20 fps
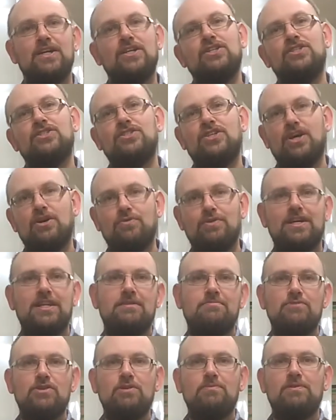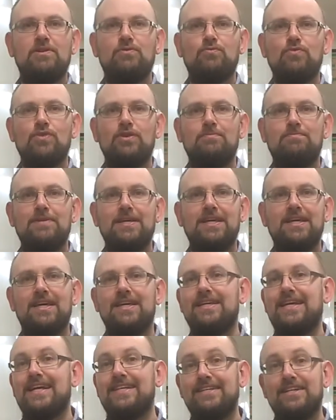So in a moment we'll be
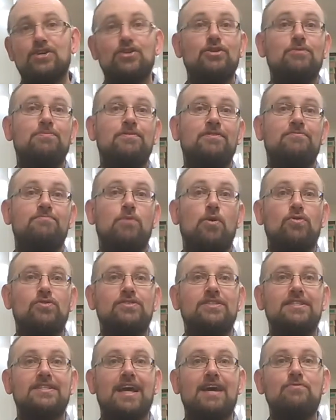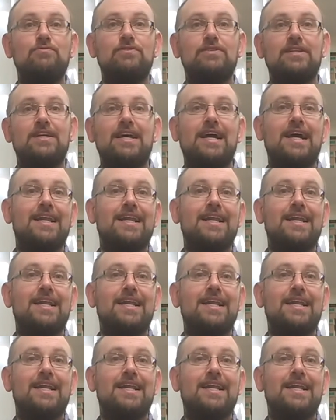getting a couple of boxes out